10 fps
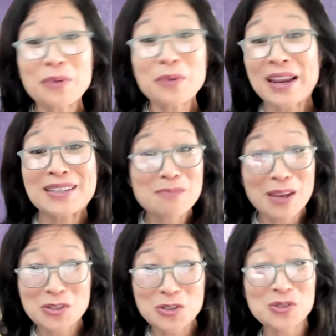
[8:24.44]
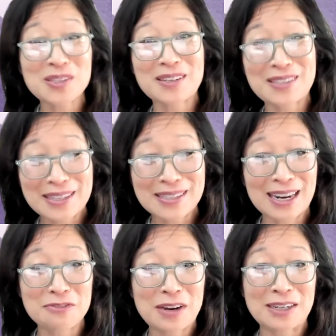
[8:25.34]
There's so many ways to
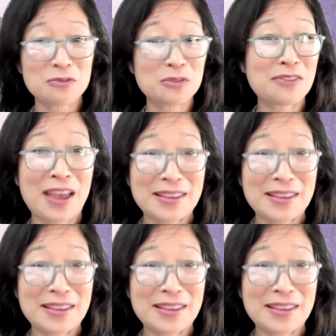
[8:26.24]
measure success,